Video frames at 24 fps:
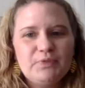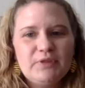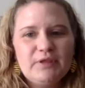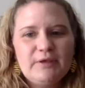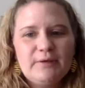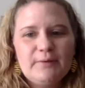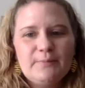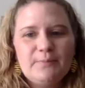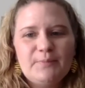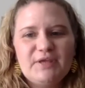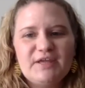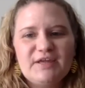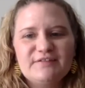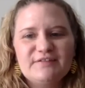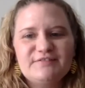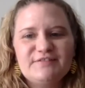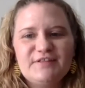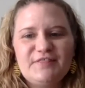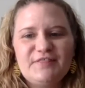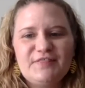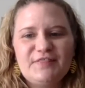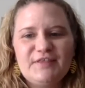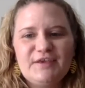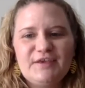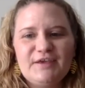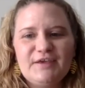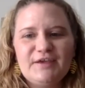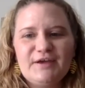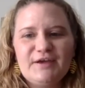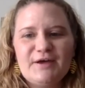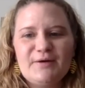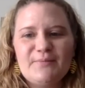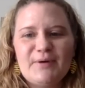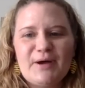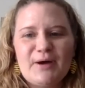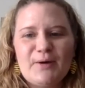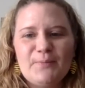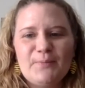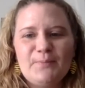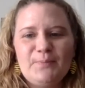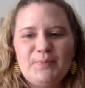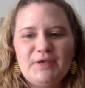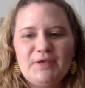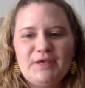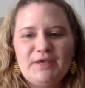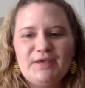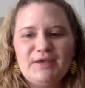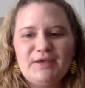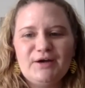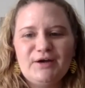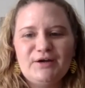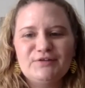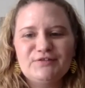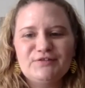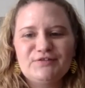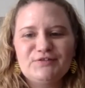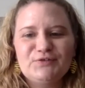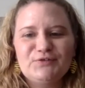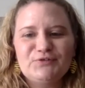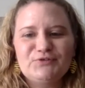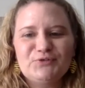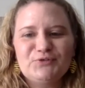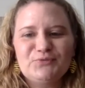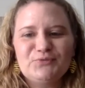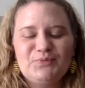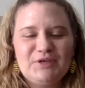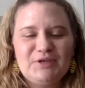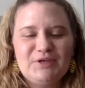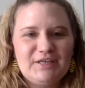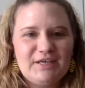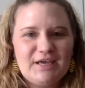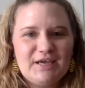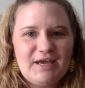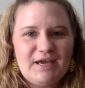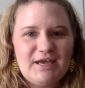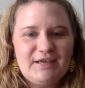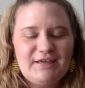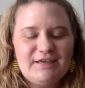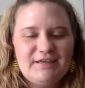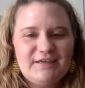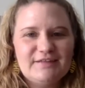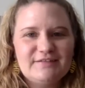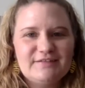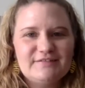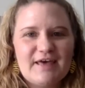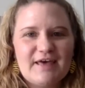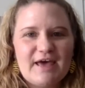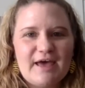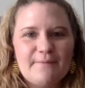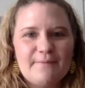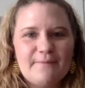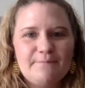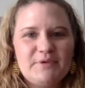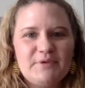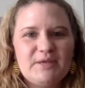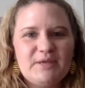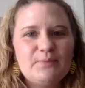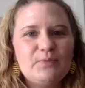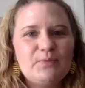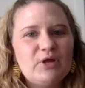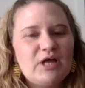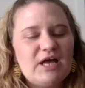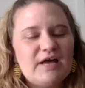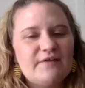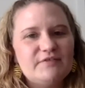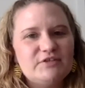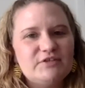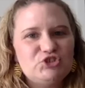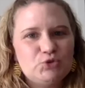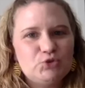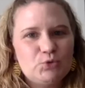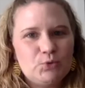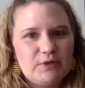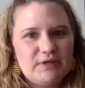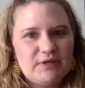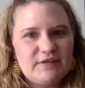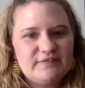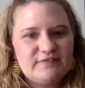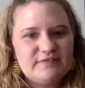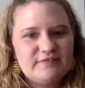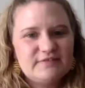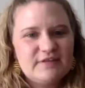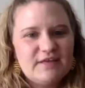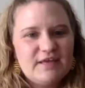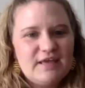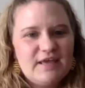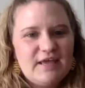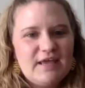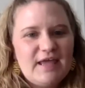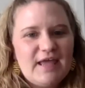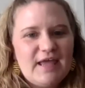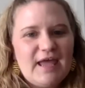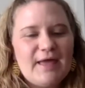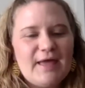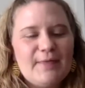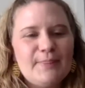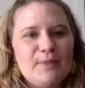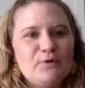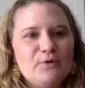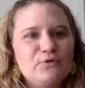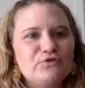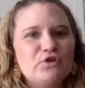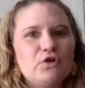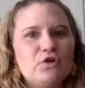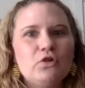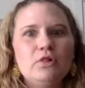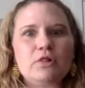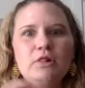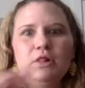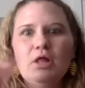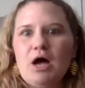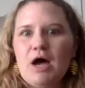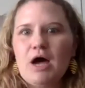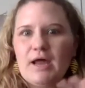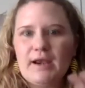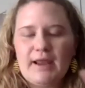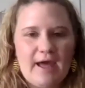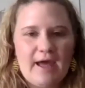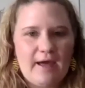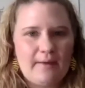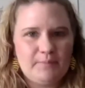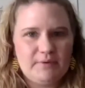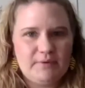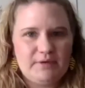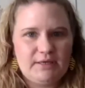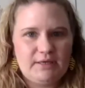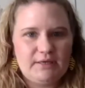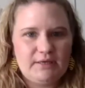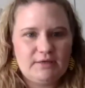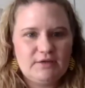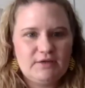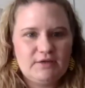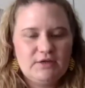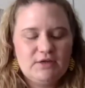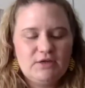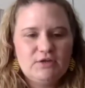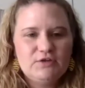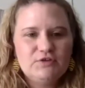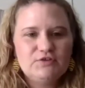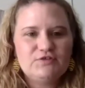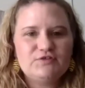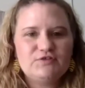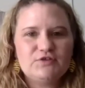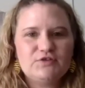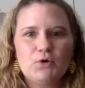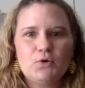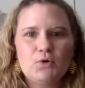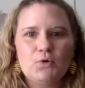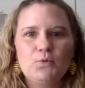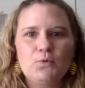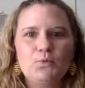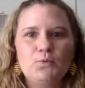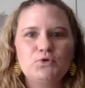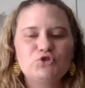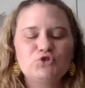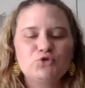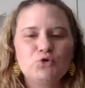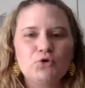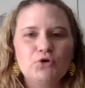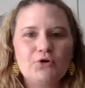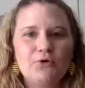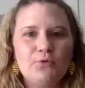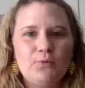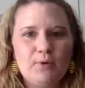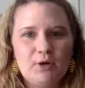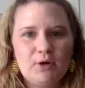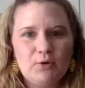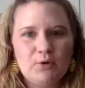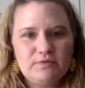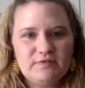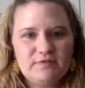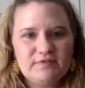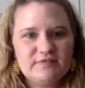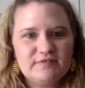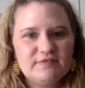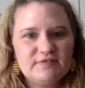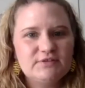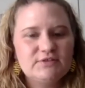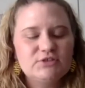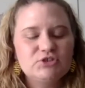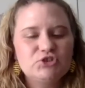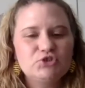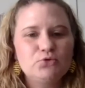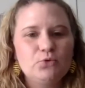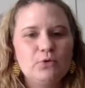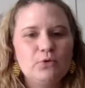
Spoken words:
because the thing about being on social media is that people have a choice and there's a lot happening. So short quotes, short